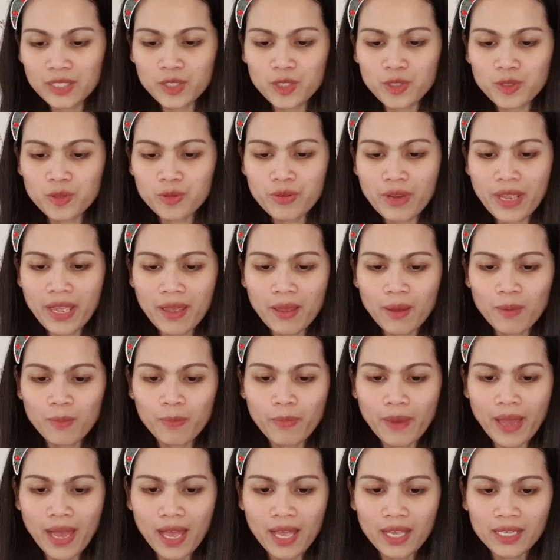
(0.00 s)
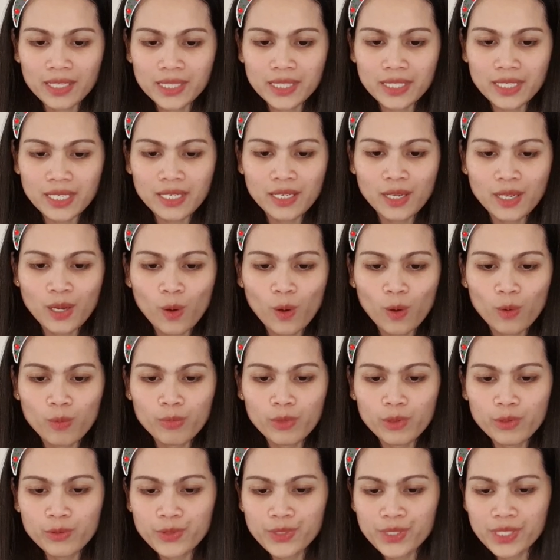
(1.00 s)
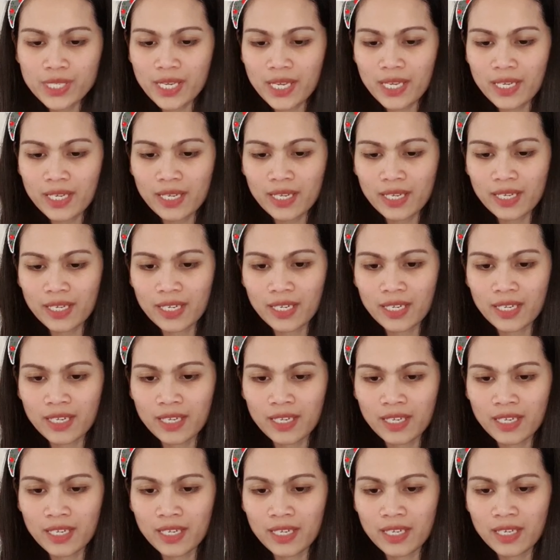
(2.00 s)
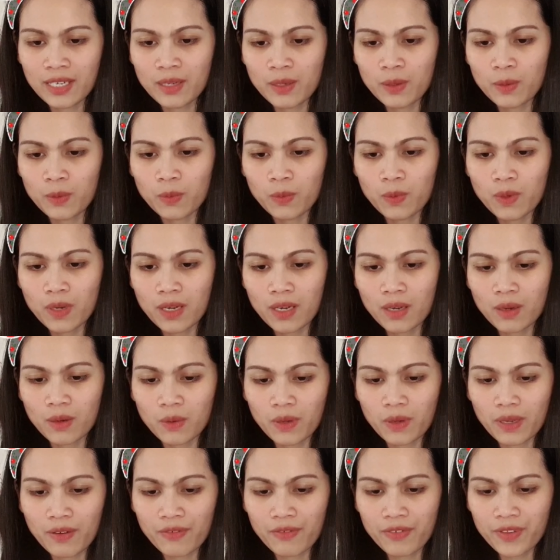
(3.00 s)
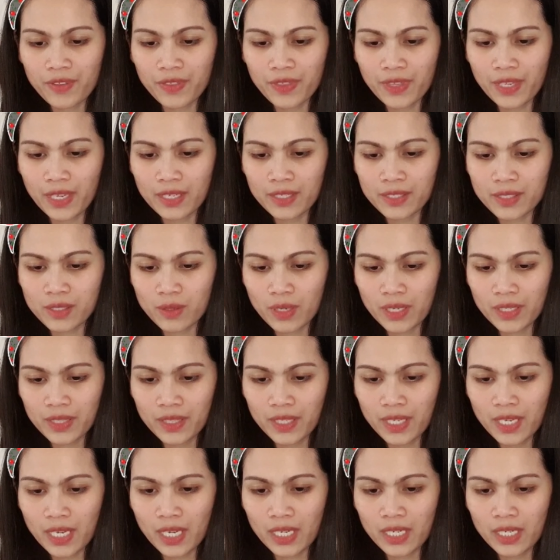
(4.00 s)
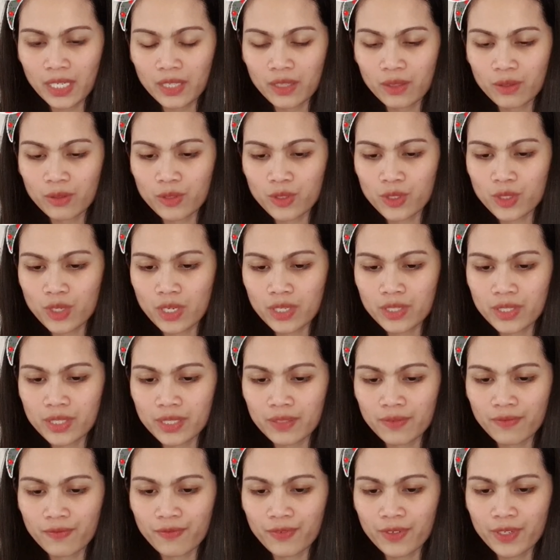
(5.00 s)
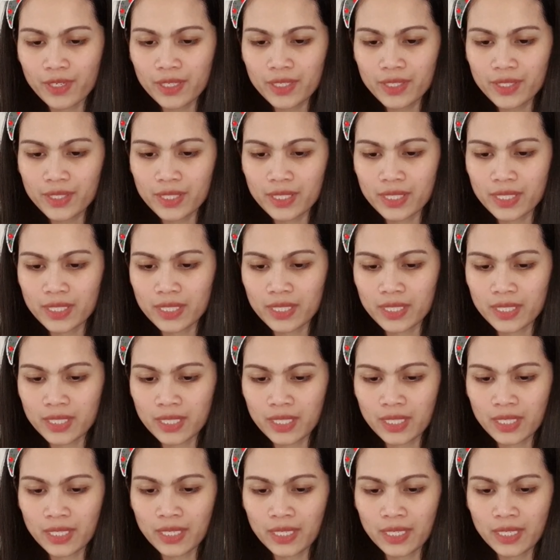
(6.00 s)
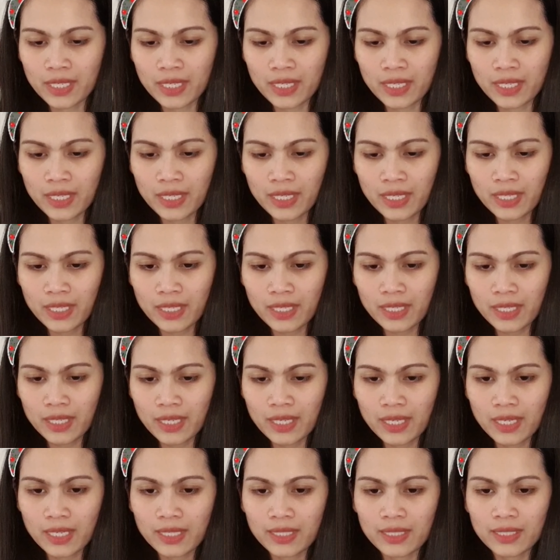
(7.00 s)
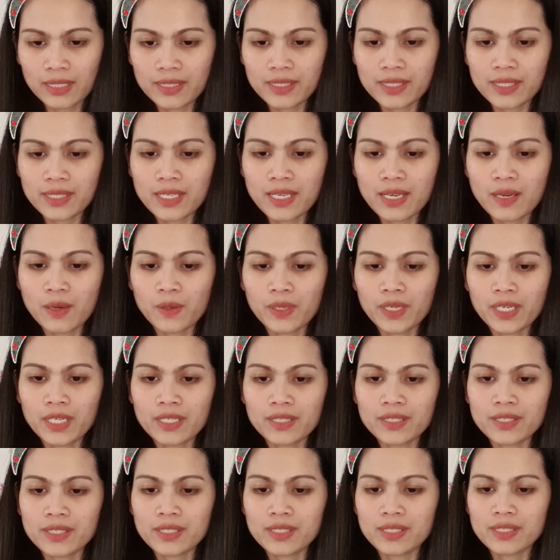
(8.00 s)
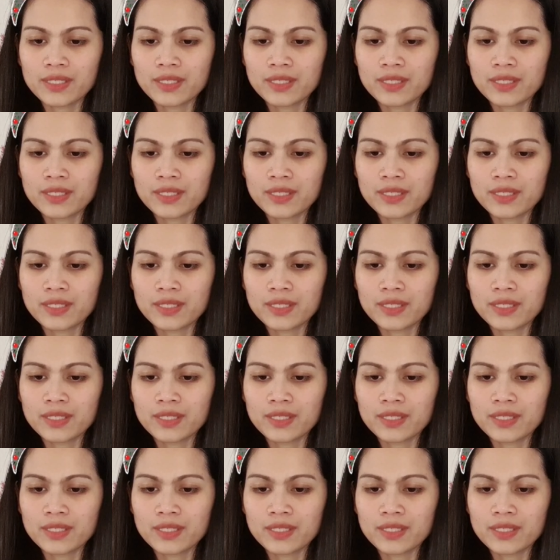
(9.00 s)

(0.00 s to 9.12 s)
Tre Bass Eco Music. Wow, everything. So I think I need to charge it first. Yeah, let's see how it is.